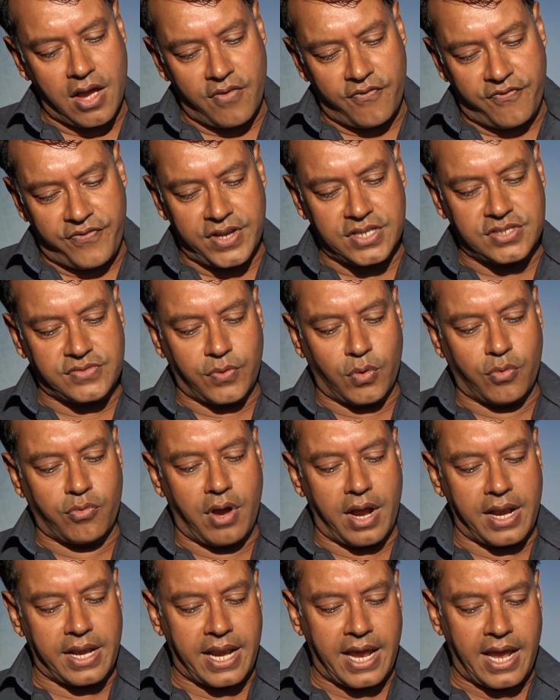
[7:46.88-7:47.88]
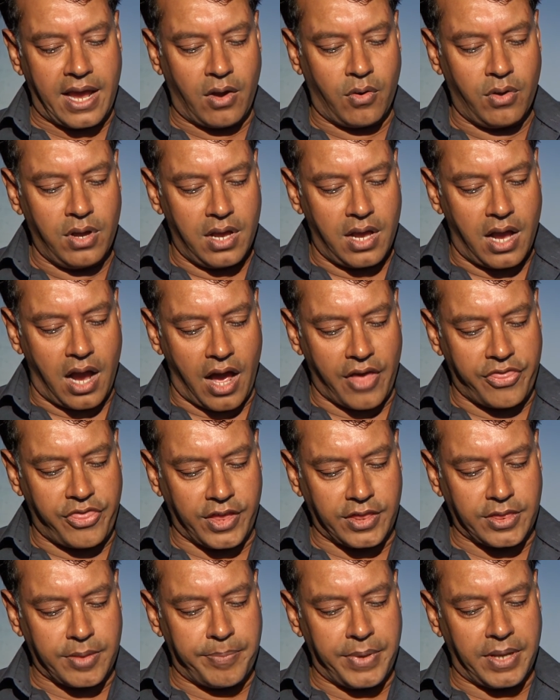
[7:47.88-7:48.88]
First of all, right now, I
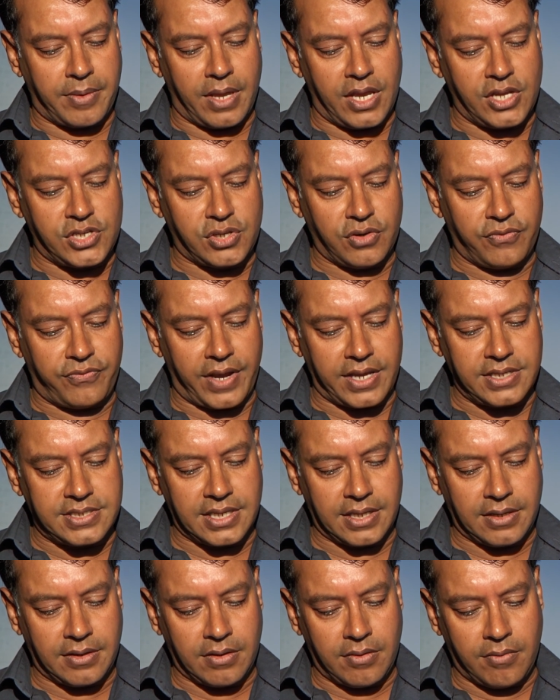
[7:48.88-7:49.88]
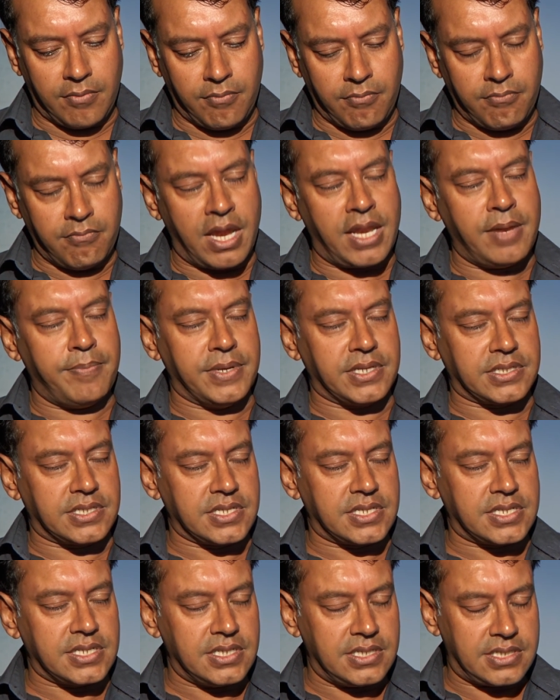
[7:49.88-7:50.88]
think the big issue facing many
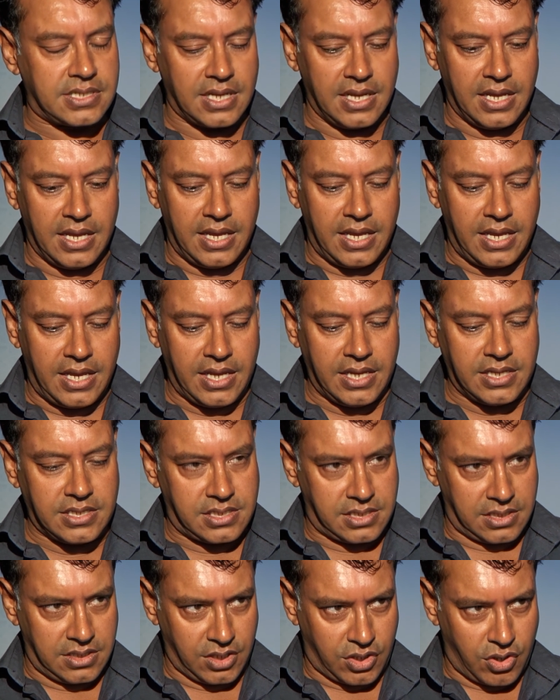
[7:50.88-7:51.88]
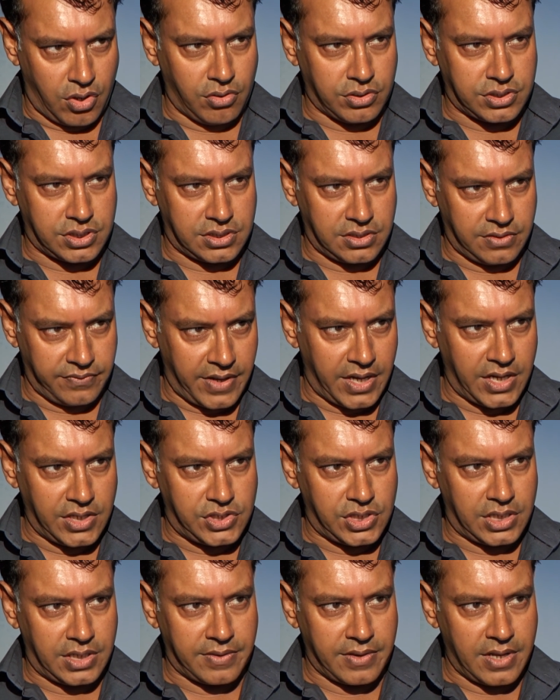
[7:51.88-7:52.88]
businesses is the cost of
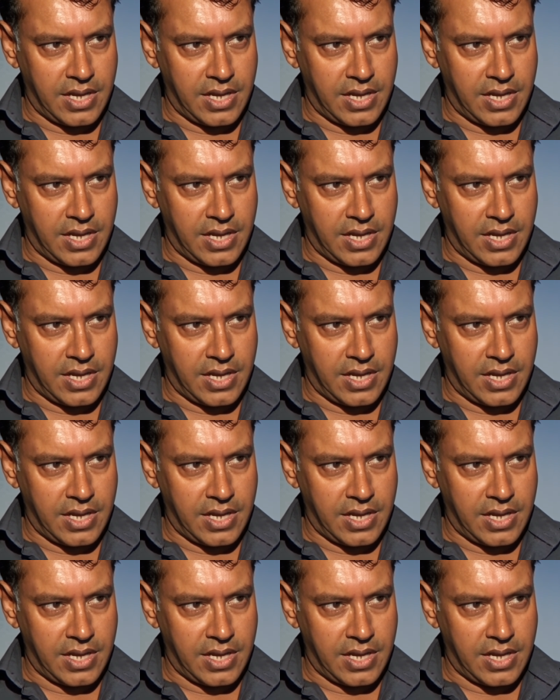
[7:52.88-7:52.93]
energy.